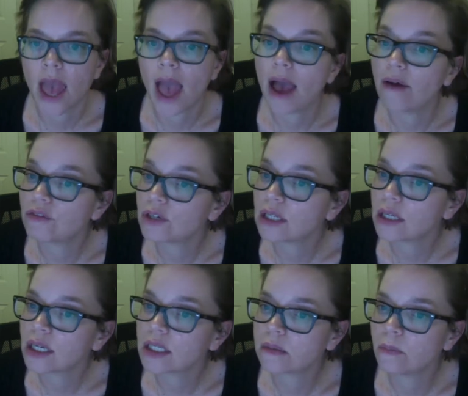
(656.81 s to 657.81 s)

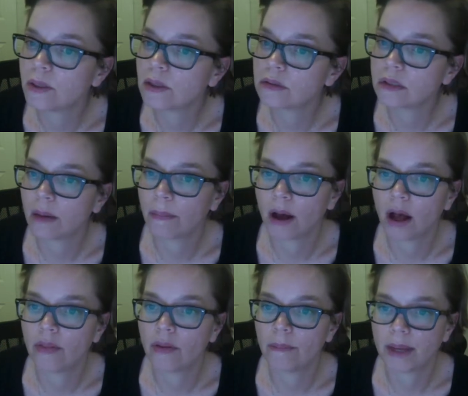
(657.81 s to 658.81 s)
everything is built
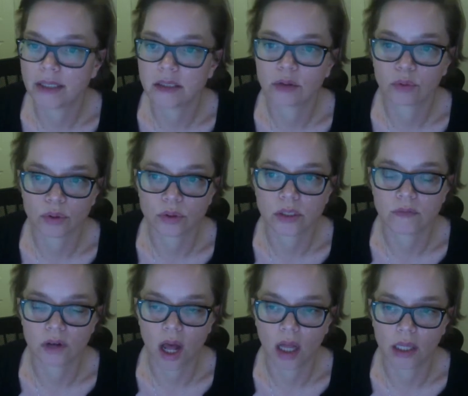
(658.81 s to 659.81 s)
upon the basic roots
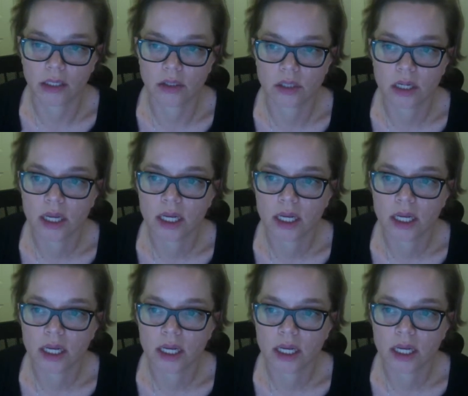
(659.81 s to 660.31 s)
of knowledge.